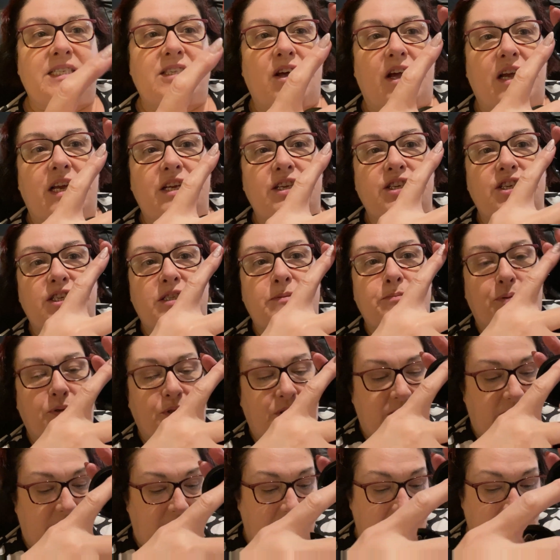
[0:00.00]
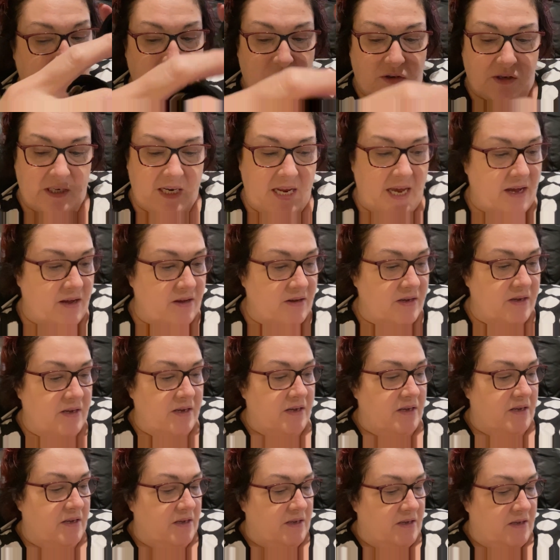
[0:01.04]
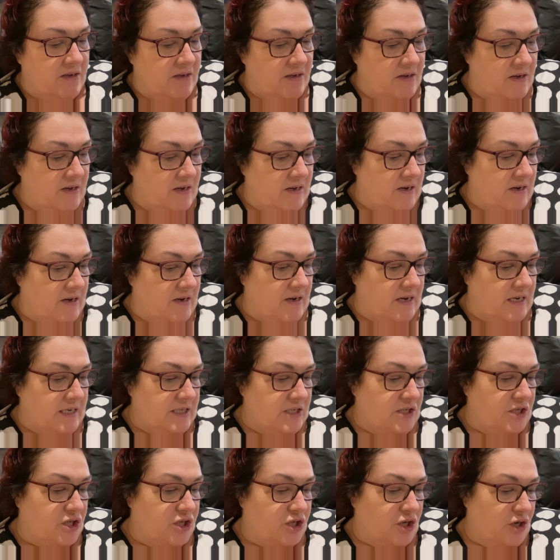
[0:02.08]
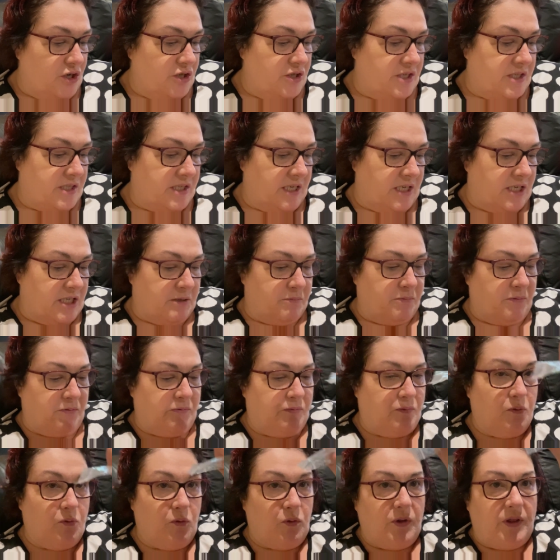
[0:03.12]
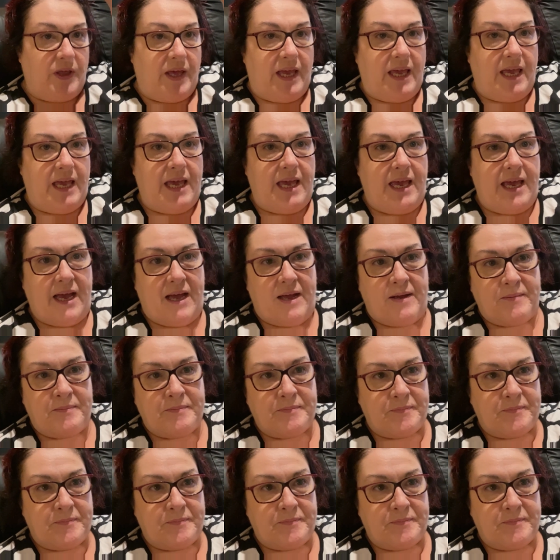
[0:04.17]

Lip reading: I can just put the stickers on. Now, I didn't show you the stickers before. They're here.